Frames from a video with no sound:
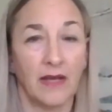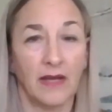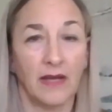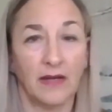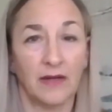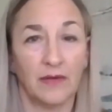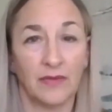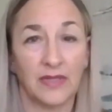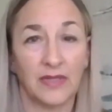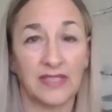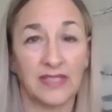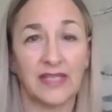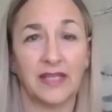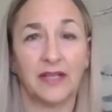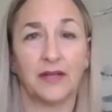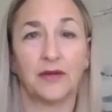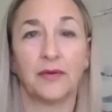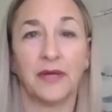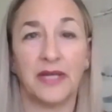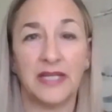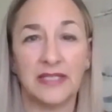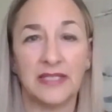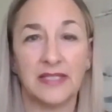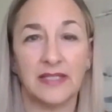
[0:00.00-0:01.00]
don't want to say
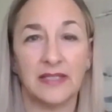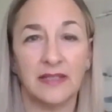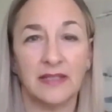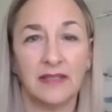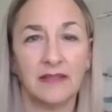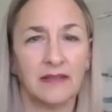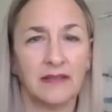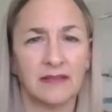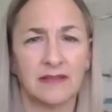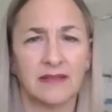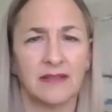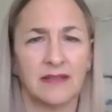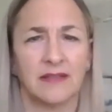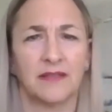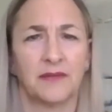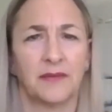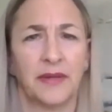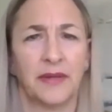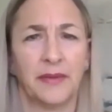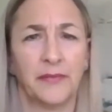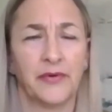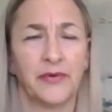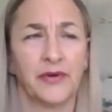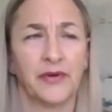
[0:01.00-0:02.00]
crazy, that's not the
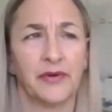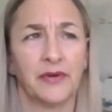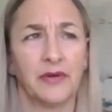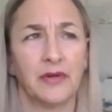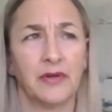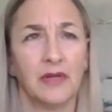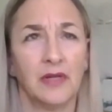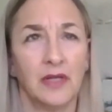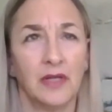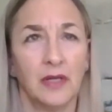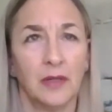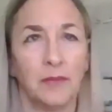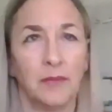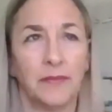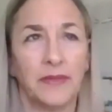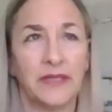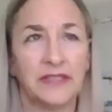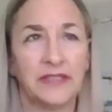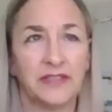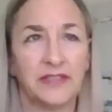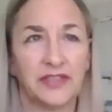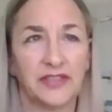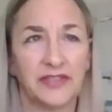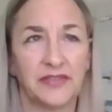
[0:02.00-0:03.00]
right word,
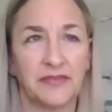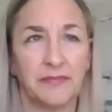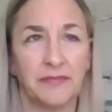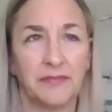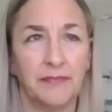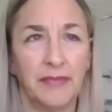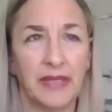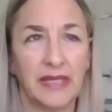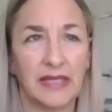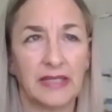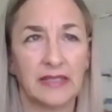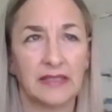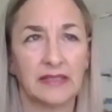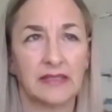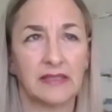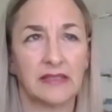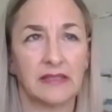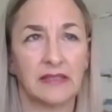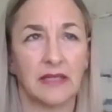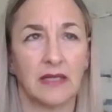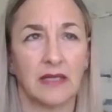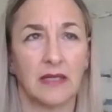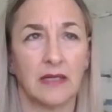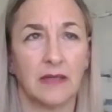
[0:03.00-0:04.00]
but just make
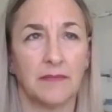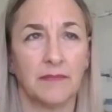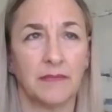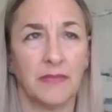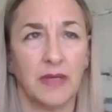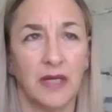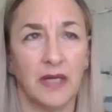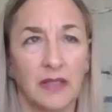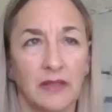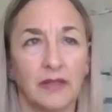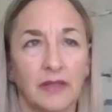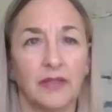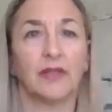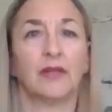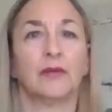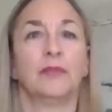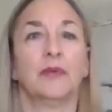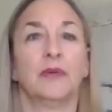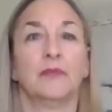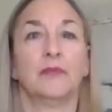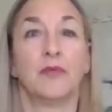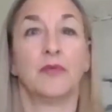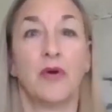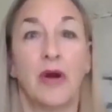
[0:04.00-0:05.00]
us a little
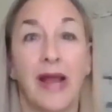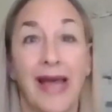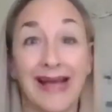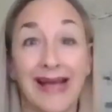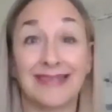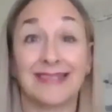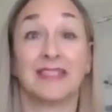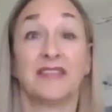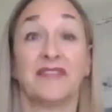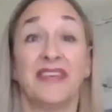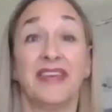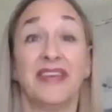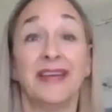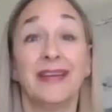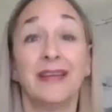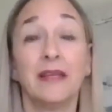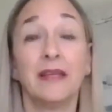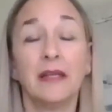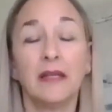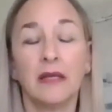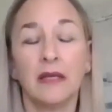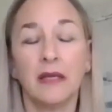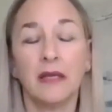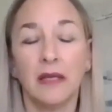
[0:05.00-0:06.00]
bit more
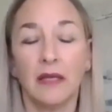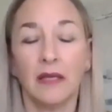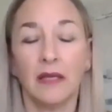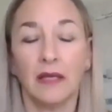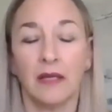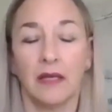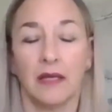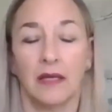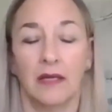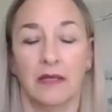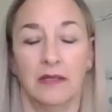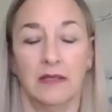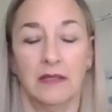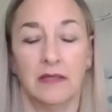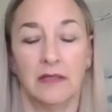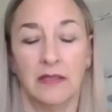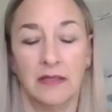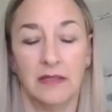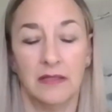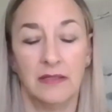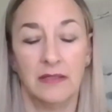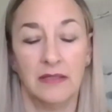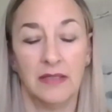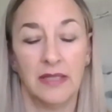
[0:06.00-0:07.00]
activated.
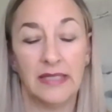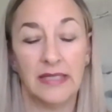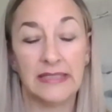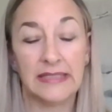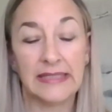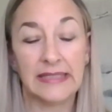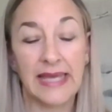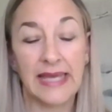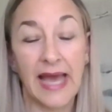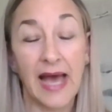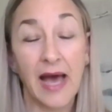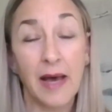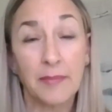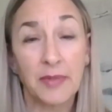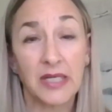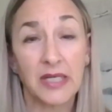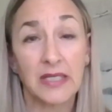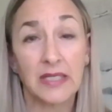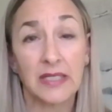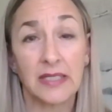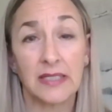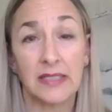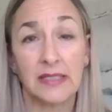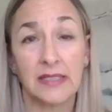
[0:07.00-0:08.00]
And
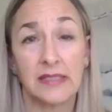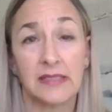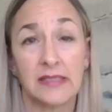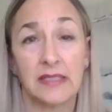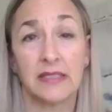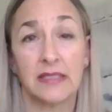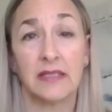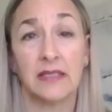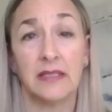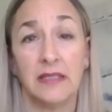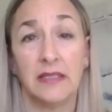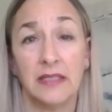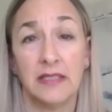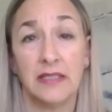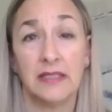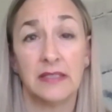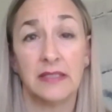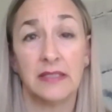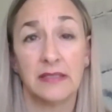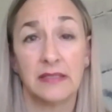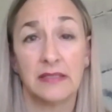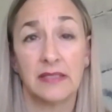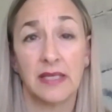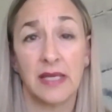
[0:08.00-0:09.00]
Gaba is
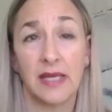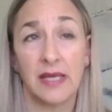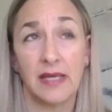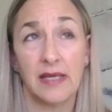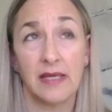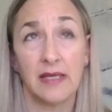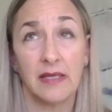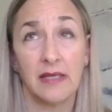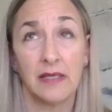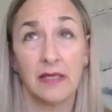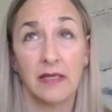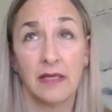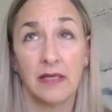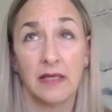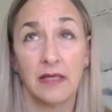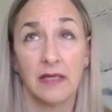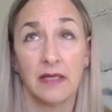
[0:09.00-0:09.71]
a